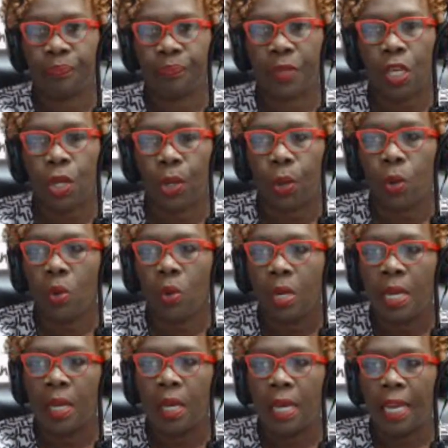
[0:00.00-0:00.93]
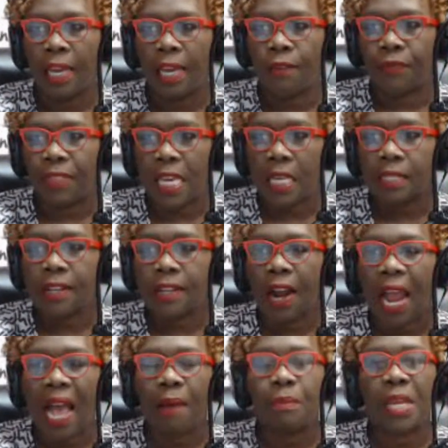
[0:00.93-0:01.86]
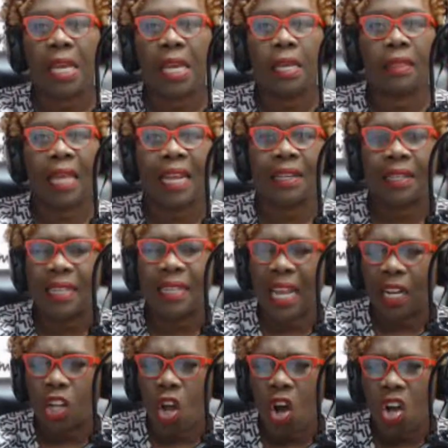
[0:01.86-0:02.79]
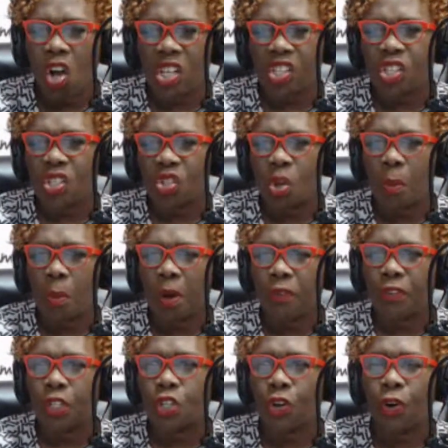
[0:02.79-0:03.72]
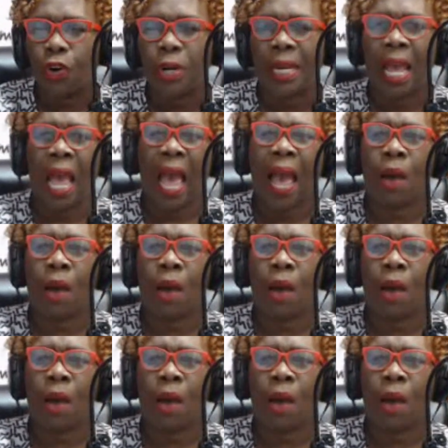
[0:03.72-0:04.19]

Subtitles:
You know, if things are happening that cause his stomach to turn.